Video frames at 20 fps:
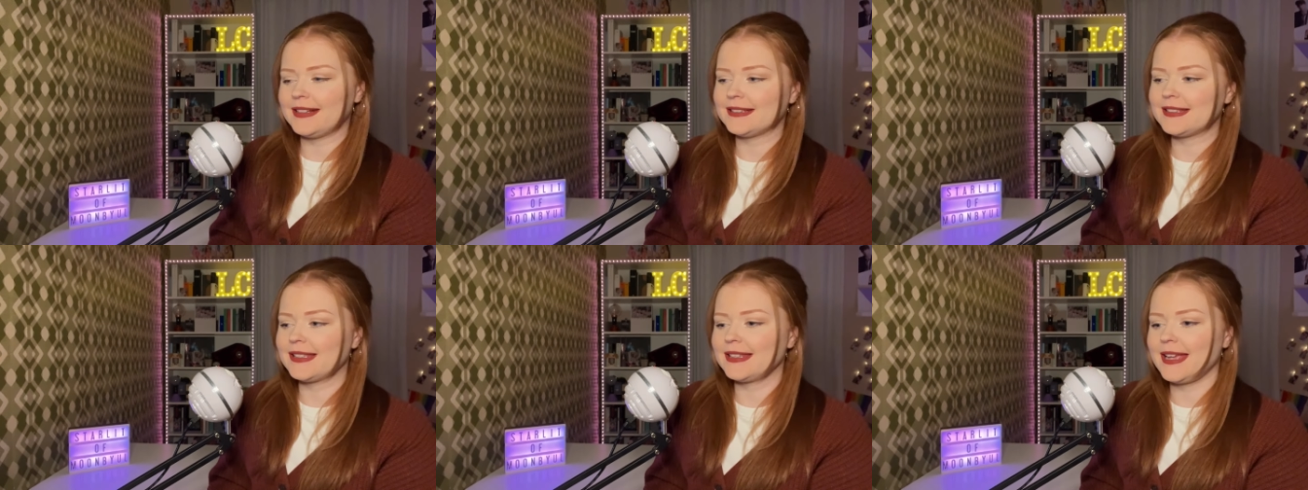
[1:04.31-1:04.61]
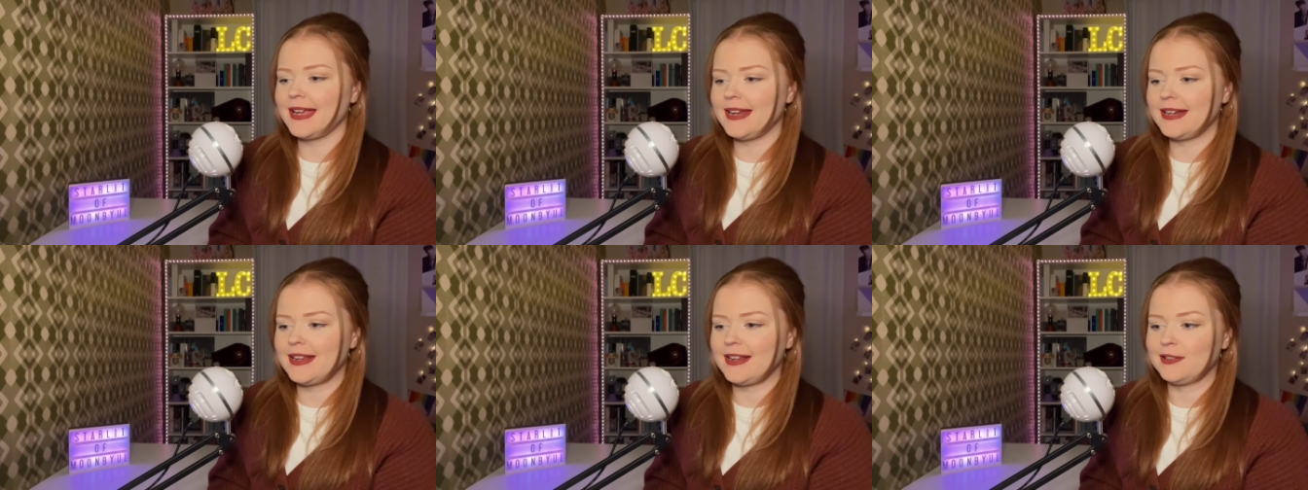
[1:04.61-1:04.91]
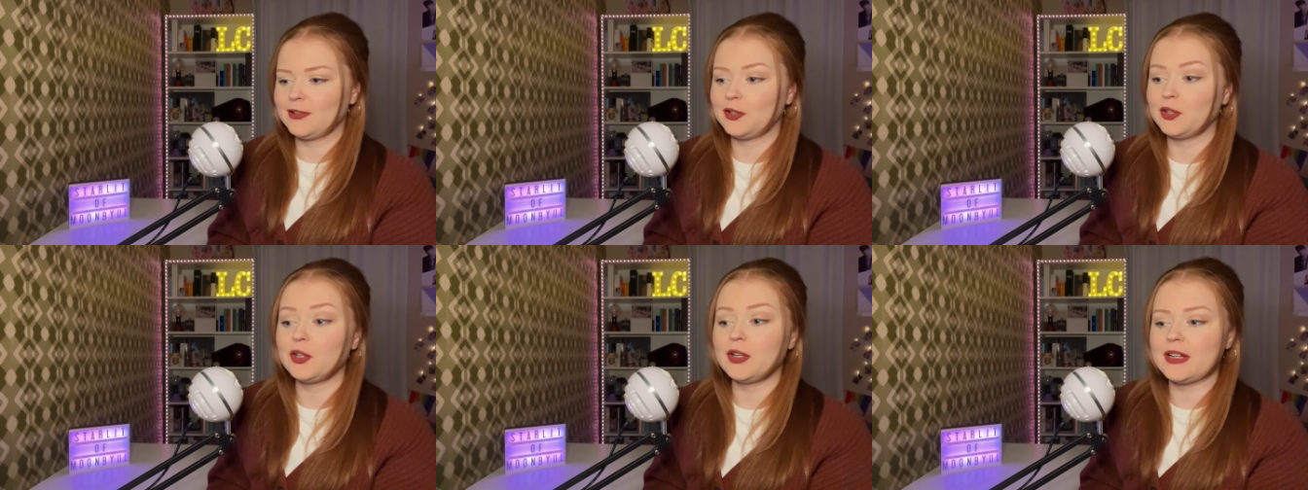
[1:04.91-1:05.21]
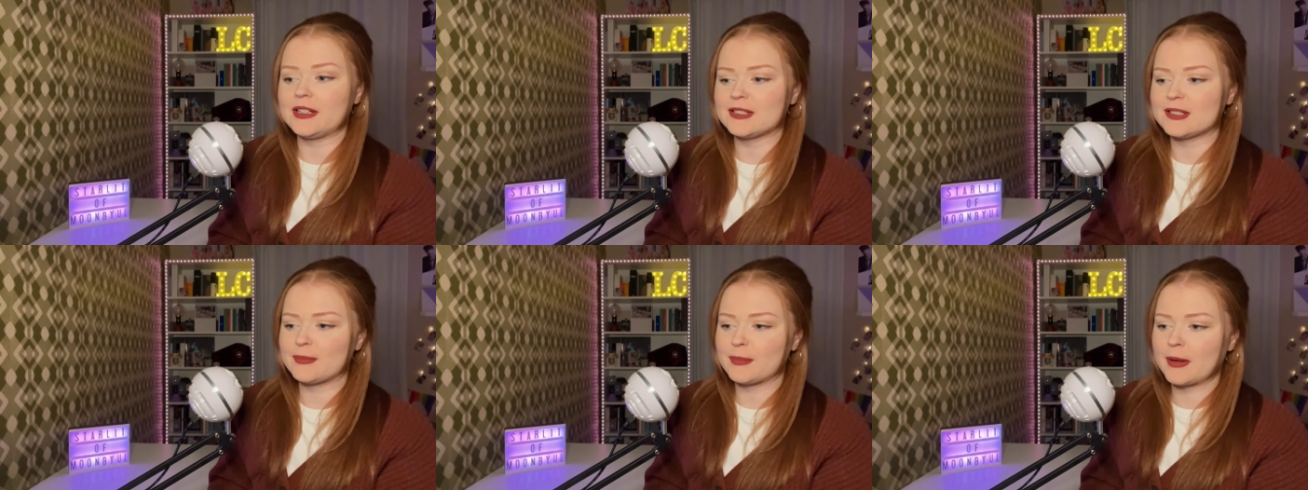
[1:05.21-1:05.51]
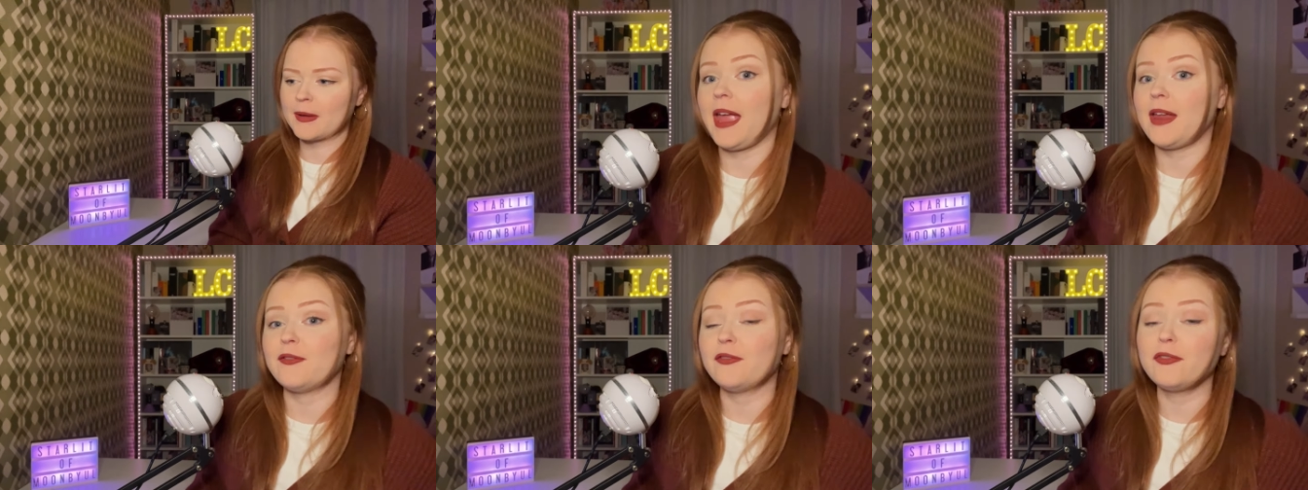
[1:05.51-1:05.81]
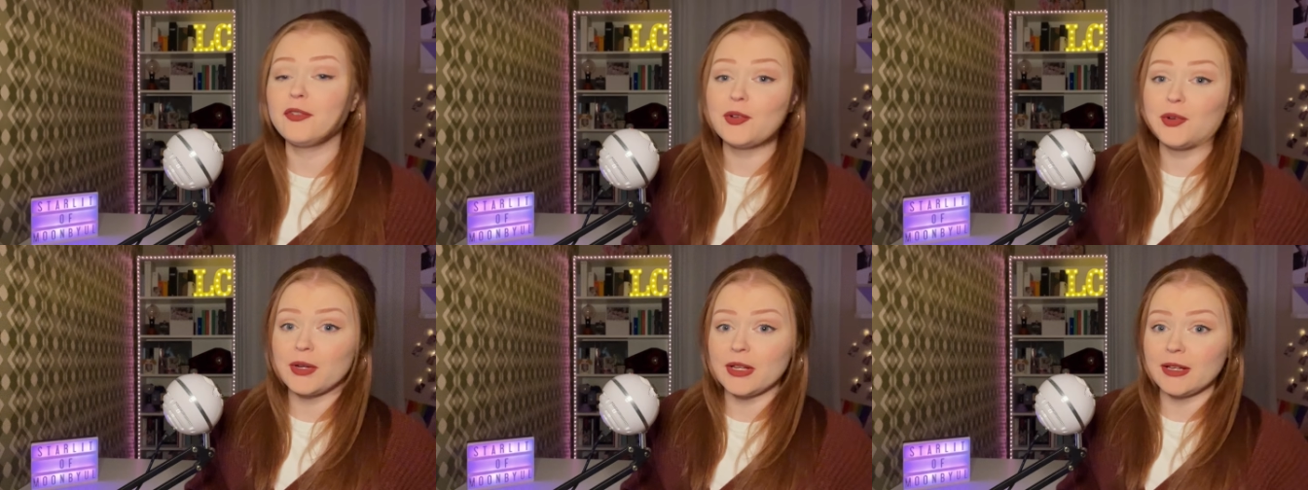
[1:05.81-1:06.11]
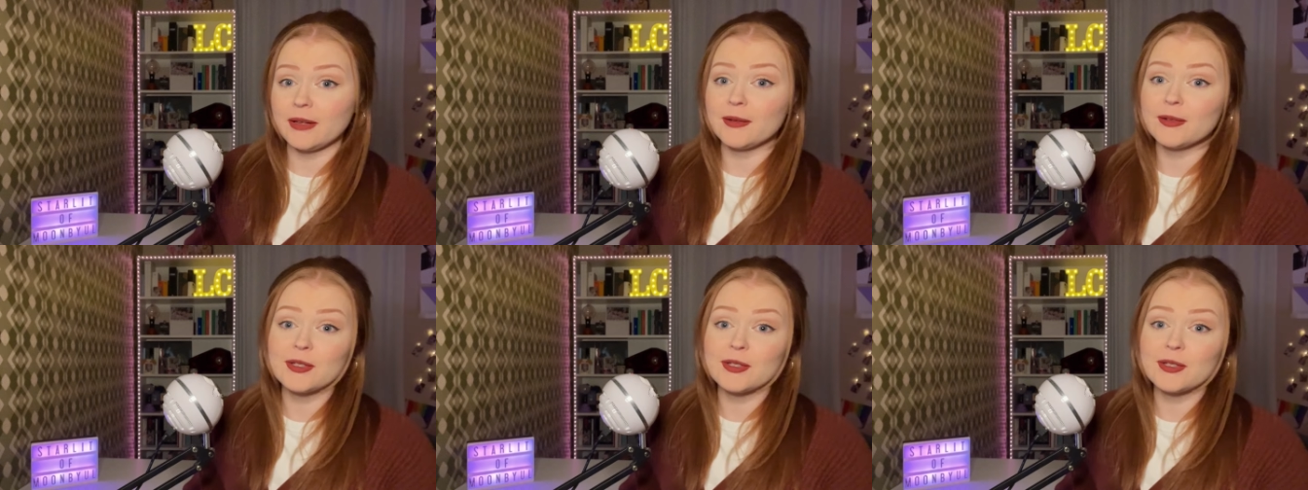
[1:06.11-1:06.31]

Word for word: It's light and crisp and fruity,